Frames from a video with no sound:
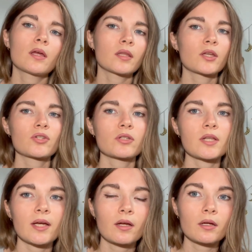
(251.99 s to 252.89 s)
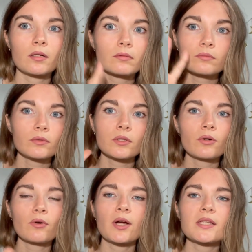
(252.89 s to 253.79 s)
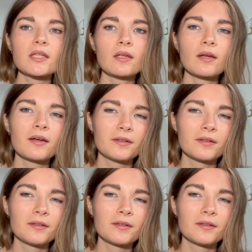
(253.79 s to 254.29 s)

They just go crazy.